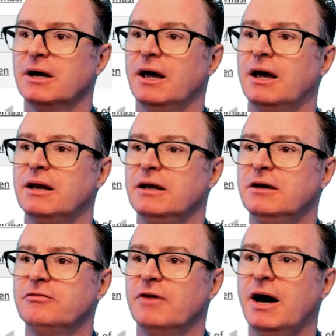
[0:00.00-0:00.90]
And
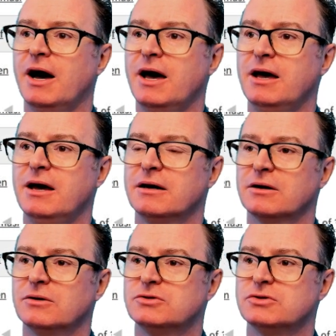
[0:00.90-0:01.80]
if I
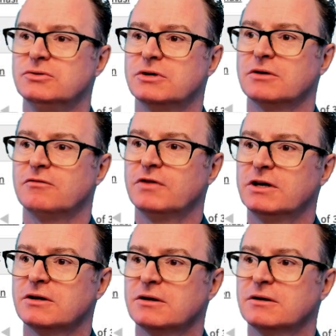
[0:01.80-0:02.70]
go to
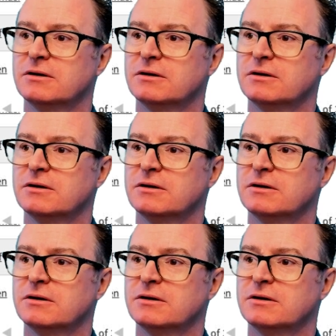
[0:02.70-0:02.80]
configure